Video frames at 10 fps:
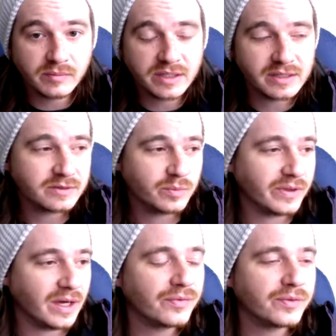Because
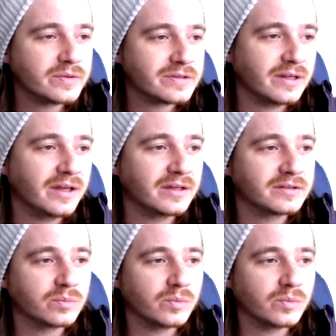without those things,